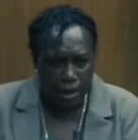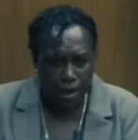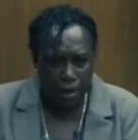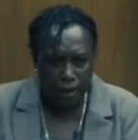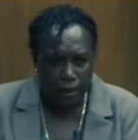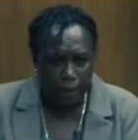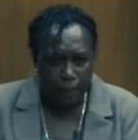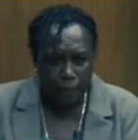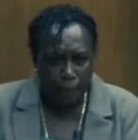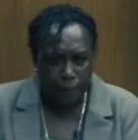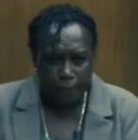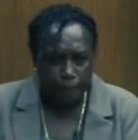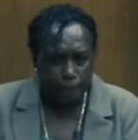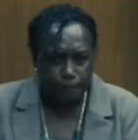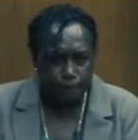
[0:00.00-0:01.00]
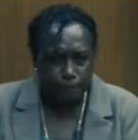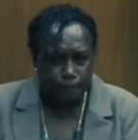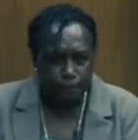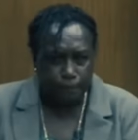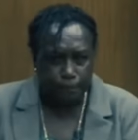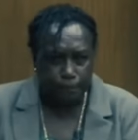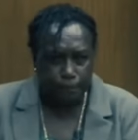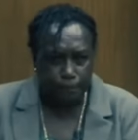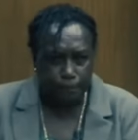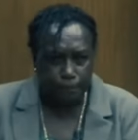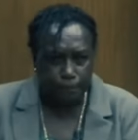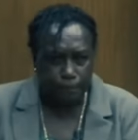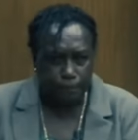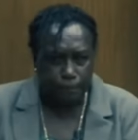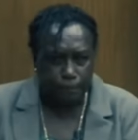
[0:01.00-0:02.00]

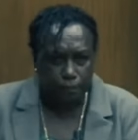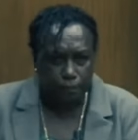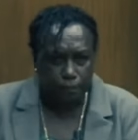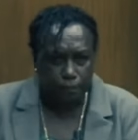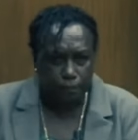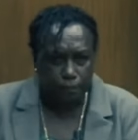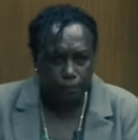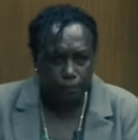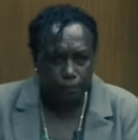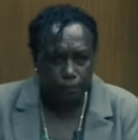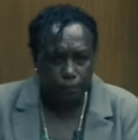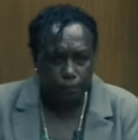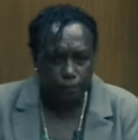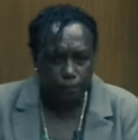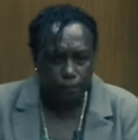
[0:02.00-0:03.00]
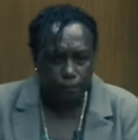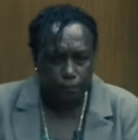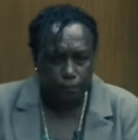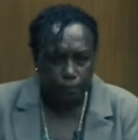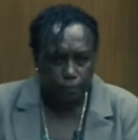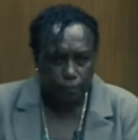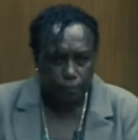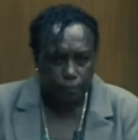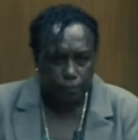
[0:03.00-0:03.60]
Nobody speaks.